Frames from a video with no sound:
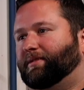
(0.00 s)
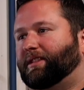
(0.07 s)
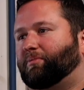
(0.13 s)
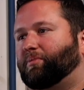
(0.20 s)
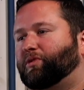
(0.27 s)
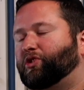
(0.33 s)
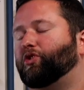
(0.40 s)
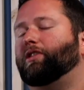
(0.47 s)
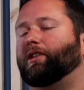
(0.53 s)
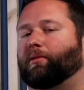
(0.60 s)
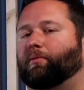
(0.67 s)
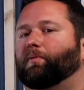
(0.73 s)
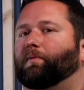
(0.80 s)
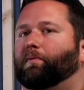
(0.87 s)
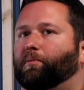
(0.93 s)
Shooting a
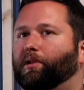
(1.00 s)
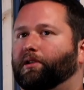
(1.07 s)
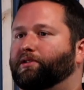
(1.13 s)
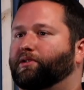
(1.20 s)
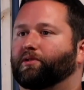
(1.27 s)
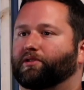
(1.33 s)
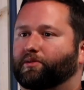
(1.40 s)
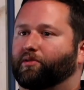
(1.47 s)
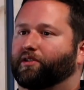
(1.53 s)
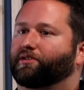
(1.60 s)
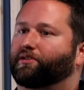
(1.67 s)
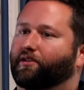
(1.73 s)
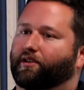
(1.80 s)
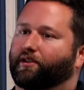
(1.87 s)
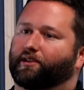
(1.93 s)
pistol with a
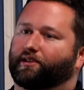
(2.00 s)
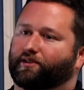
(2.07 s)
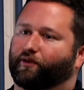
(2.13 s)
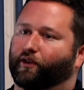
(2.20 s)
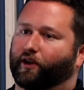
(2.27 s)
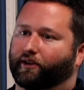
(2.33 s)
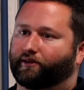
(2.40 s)
suppressor on it is fun.